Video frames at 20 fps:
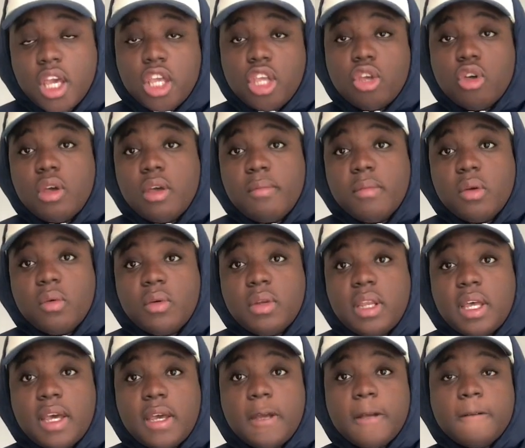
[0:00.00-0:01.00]
And you hit me
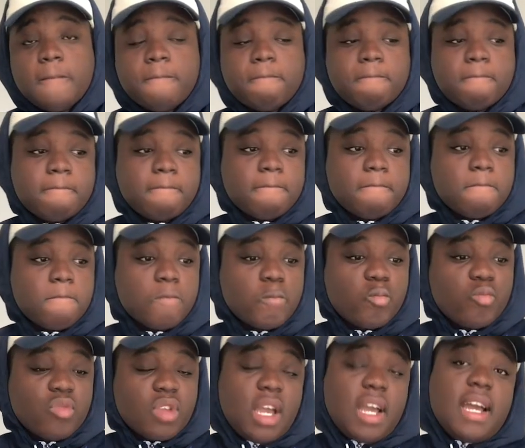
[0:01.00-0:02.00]
with that,
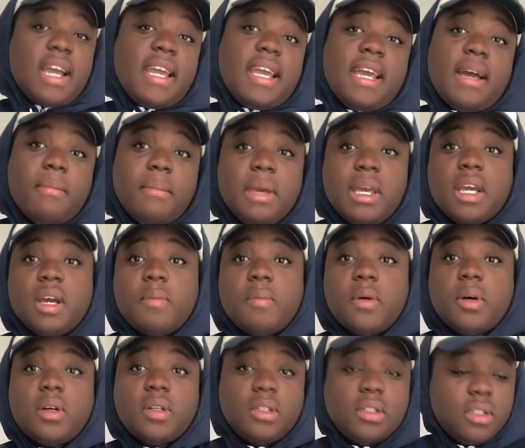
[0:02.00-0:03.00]
I ain't got
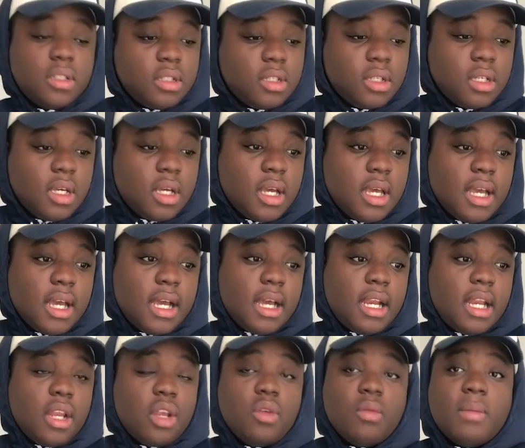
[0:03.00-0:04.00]
makeup on,
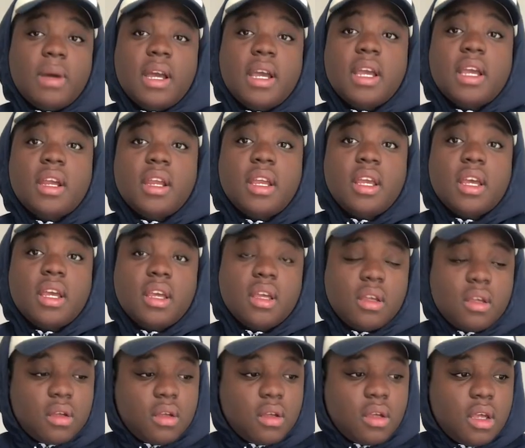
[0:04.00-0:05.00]
I didn't do my hair yet,
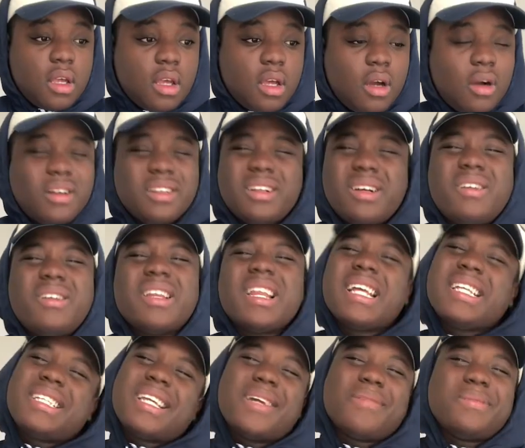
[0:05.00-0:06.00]
all
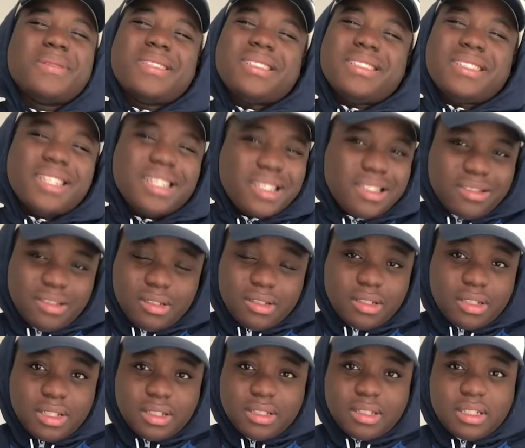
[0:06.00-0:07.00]
that type of shit, you
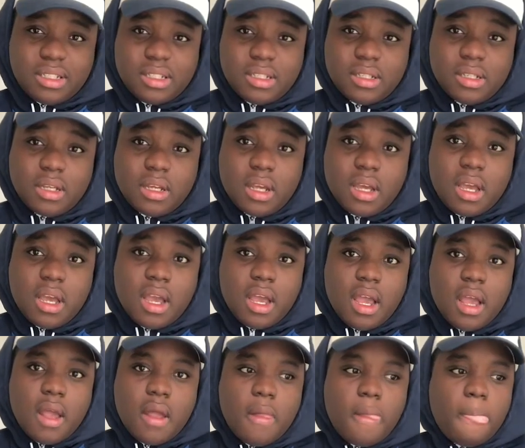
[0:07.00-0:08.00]
know what
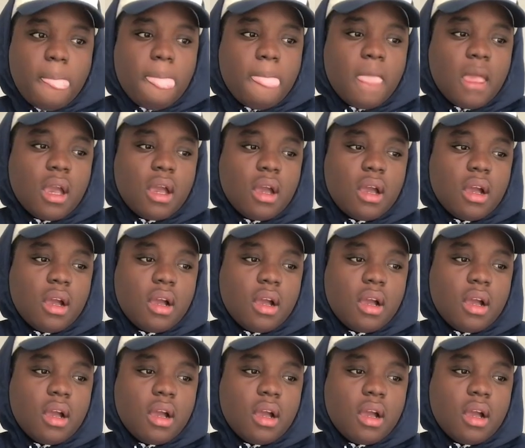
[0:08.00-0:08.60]
I'm saying?